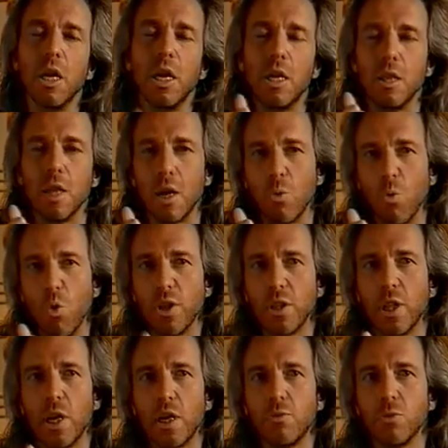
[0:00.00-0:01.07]
and not one
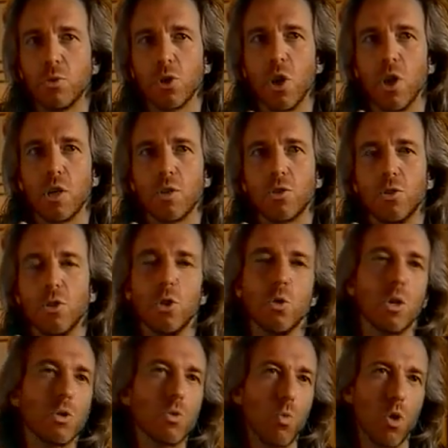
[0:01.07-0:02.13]
life was lost to the
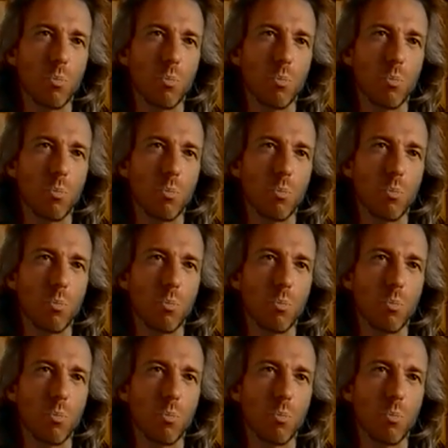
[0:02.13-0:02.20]
U.S.